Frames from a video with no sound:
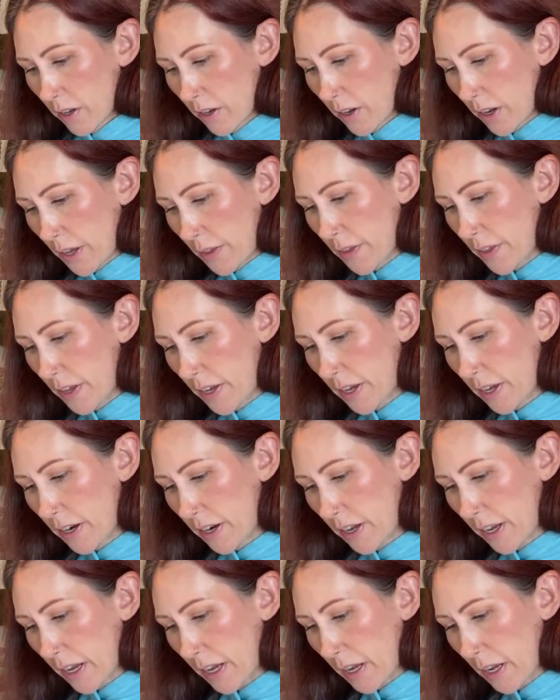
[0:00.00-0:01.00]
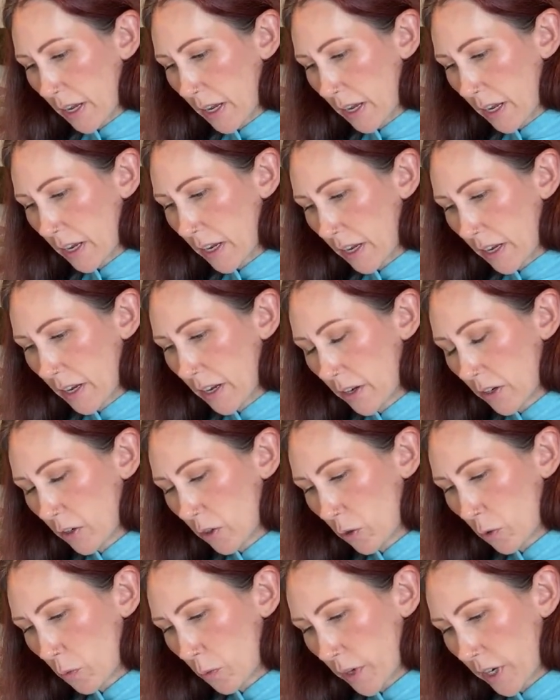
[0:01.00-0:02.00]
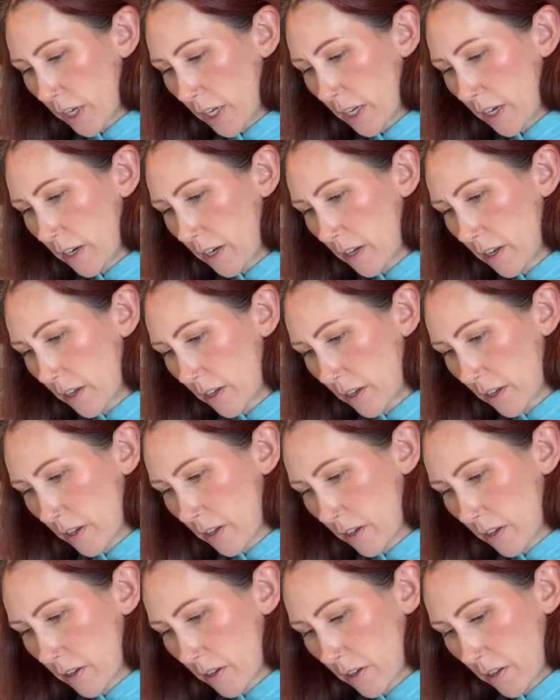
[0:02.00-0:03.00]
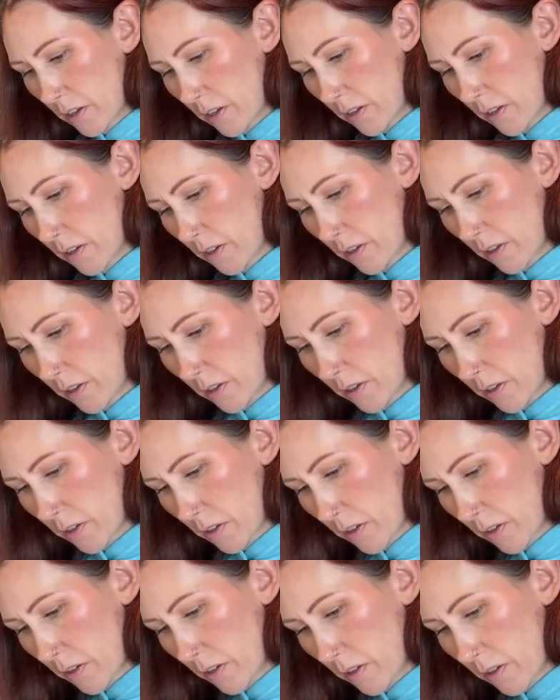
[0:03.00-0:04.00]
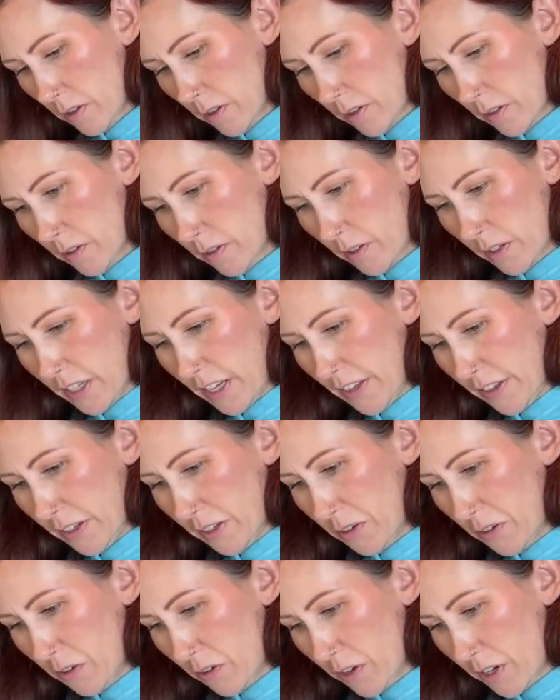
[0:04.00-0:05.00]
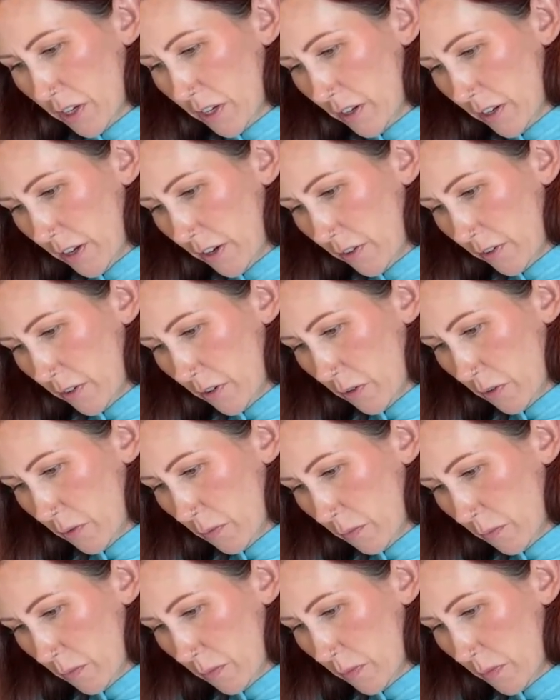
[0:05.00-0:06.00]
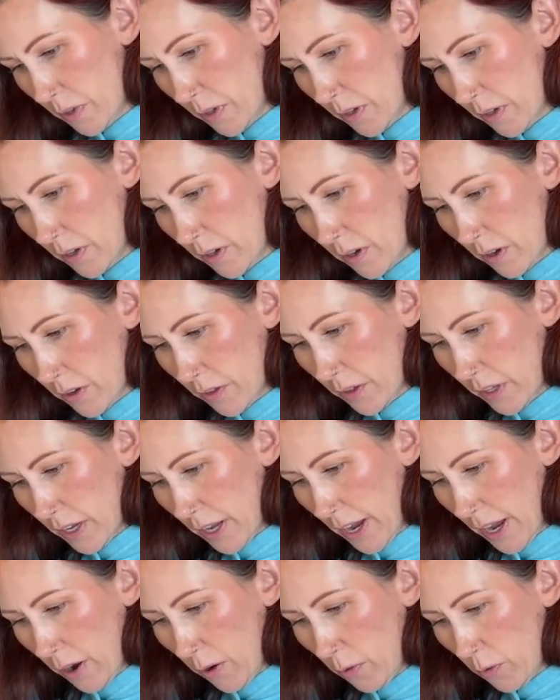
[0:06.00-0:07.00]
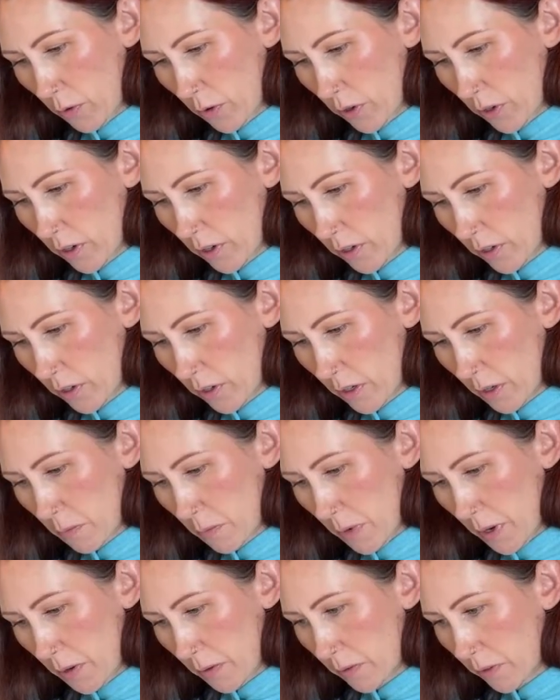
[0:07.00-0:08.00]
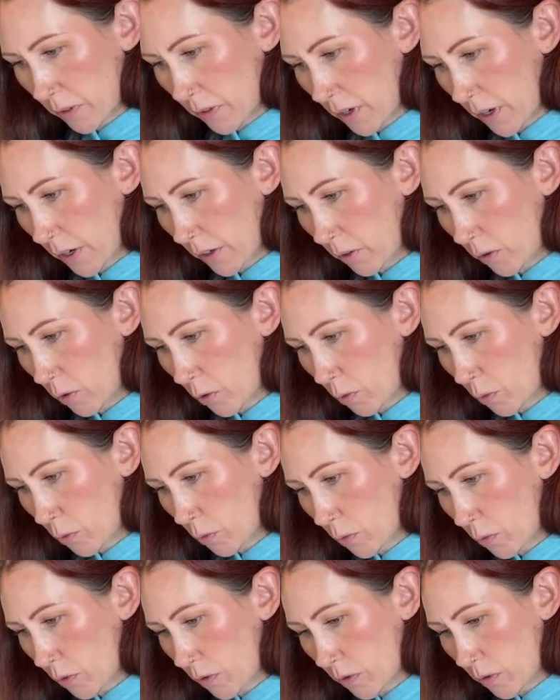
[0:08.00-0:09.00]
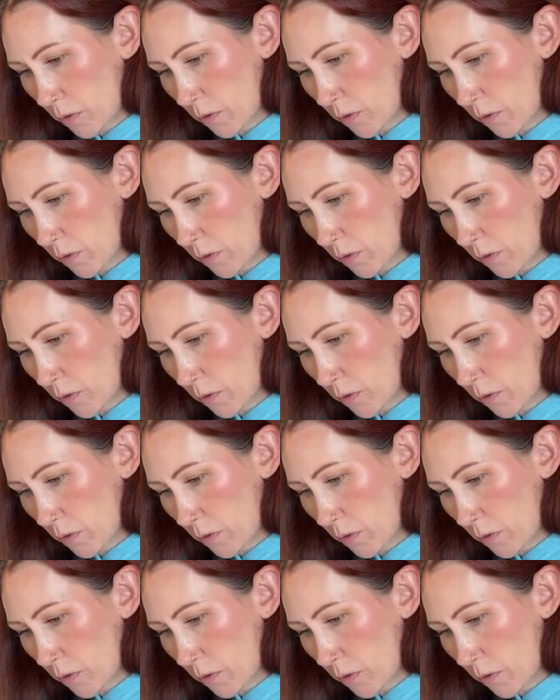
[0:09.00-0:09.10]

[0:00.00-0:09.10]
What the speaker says: and then a green, yeah, the green, I don't know, on the outer, it might look kind of cool.